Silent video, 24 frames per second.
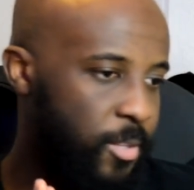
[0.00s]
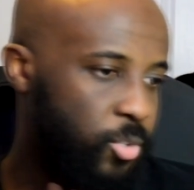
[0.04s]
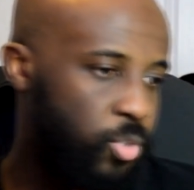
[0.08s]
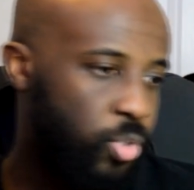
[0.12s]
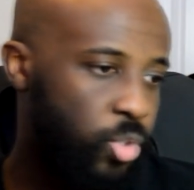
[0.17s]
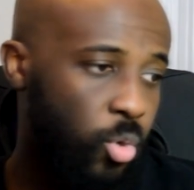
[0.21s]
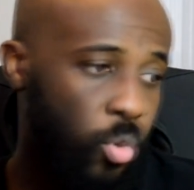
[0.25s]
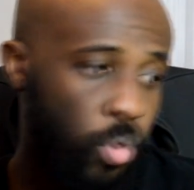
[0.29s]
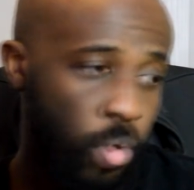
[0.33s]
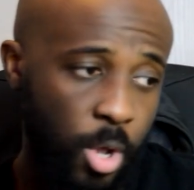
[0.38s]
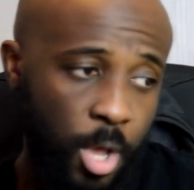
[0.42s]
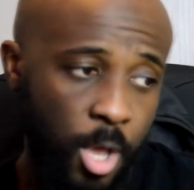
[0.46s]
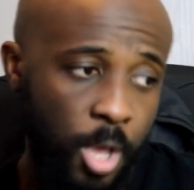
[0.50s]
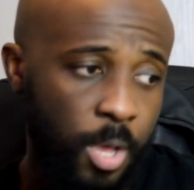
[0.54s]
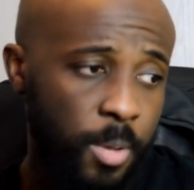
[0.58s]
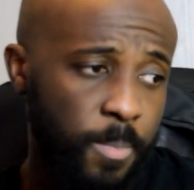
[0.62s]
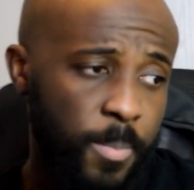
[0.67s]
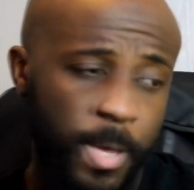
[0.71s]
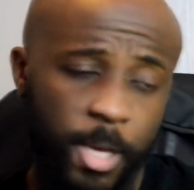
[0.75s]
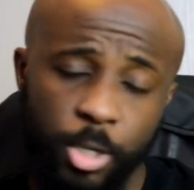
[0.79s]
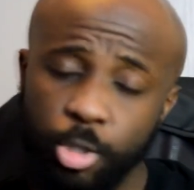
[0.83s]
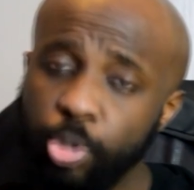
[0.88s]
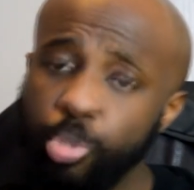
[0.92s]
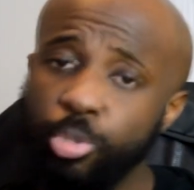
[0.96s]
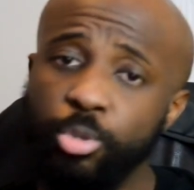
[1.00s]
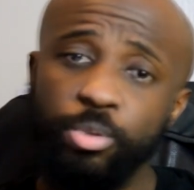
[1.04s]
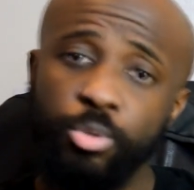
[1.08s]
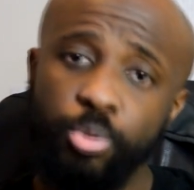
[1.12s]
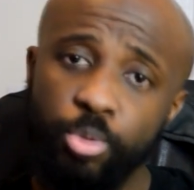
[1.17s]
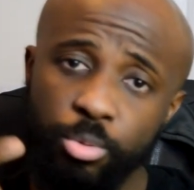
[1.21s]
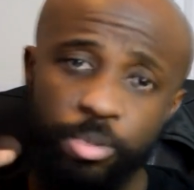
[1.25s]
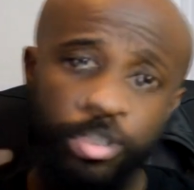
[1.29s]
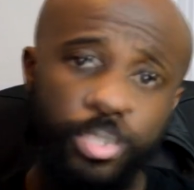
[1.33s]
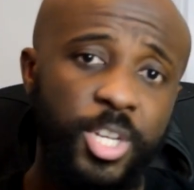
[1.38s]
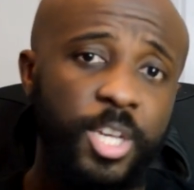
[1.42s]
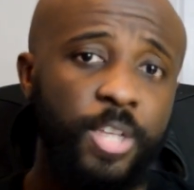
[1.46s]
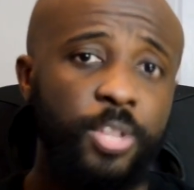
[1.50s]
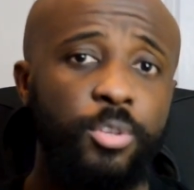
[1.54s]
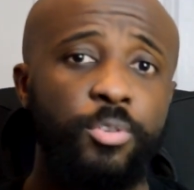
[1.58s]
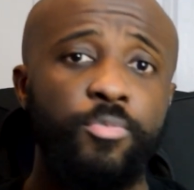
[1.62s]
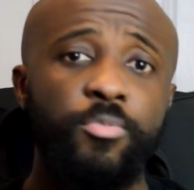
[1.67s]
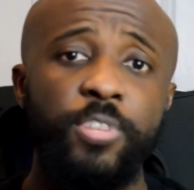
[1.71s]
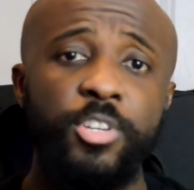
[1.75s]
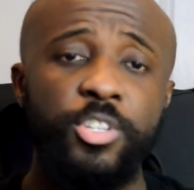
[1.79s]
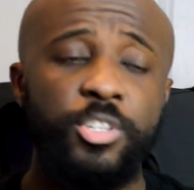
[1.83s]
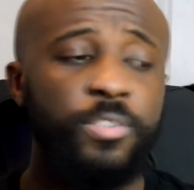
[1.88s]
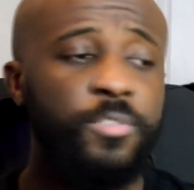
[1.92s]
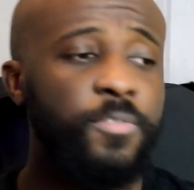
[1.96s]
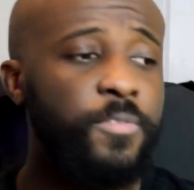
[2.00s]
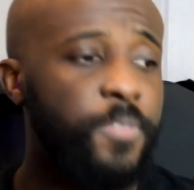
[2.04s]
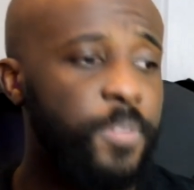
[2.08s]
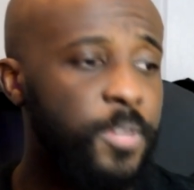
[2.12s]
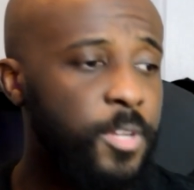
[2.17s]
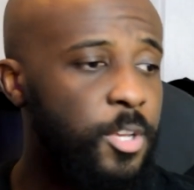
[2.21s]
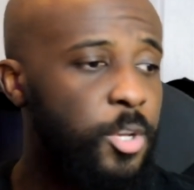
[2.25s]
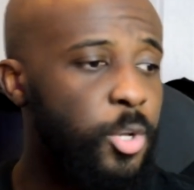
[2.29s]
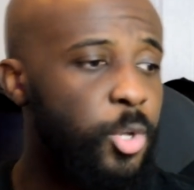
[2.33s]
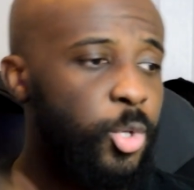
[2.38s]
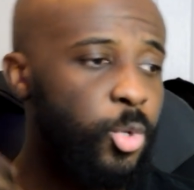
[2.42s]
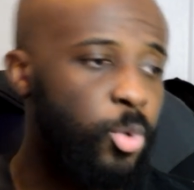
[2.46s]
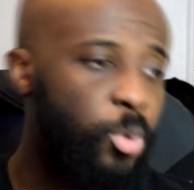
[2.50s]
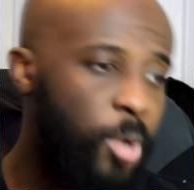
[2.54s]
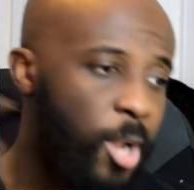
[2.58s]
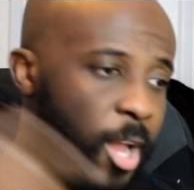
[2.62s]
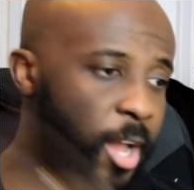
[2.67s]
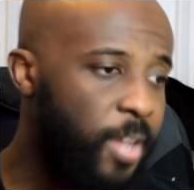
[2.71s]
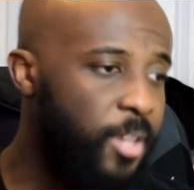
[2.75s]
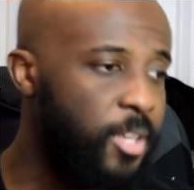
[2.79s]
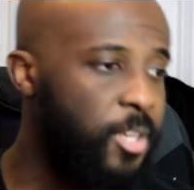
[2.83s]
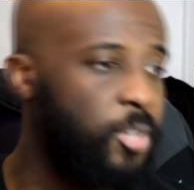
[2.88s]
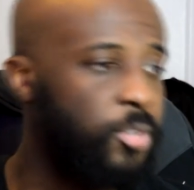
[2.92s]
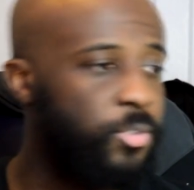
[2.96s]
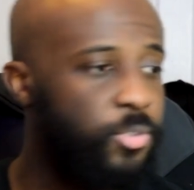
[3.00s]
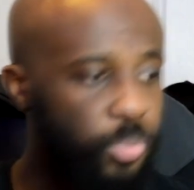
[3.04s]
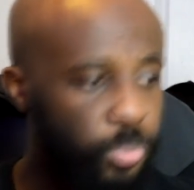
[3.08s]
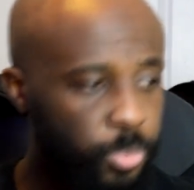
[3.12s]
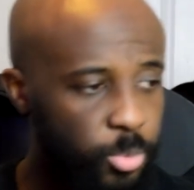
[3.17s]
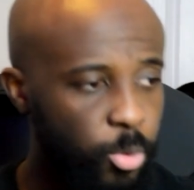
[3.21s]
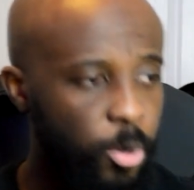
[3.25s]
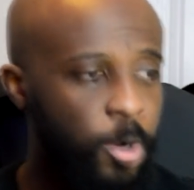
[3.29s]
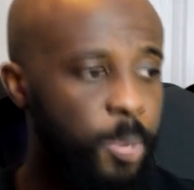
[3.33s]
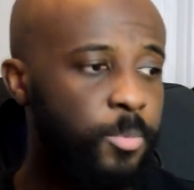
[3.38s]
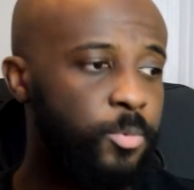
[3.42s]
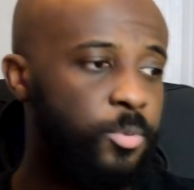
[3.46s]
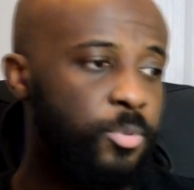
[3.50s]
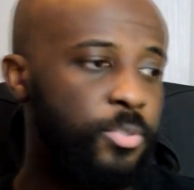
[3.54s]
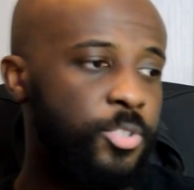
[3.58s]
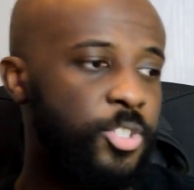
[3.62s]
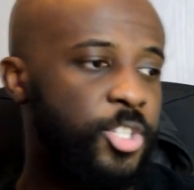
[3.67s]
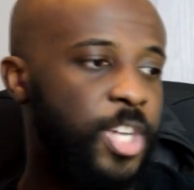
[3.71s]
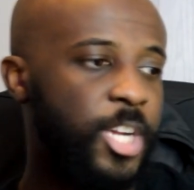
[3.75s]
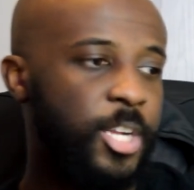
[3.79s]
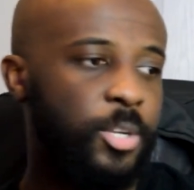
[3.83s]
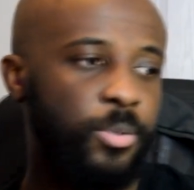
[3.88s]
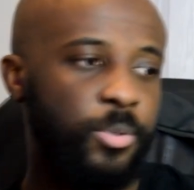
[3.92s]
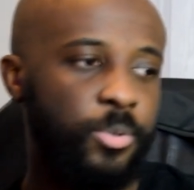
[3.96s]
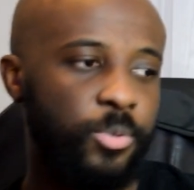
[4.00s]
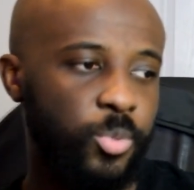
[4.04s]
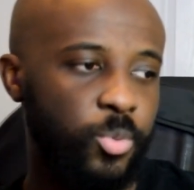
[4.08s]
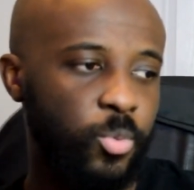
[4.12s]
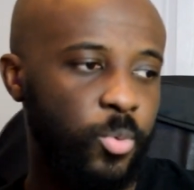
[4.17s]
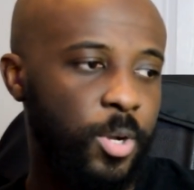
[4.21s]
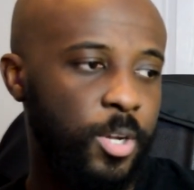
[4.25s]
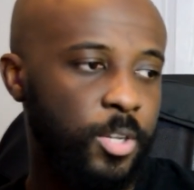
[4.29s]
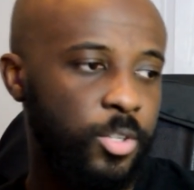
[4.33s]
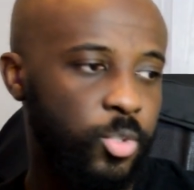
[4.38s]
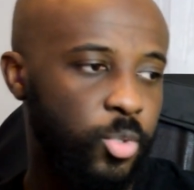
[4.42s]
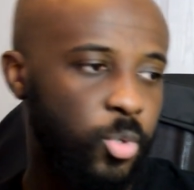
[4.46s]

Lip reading: So make sure you do check the original video, you like it, you subscribe to his channel as well.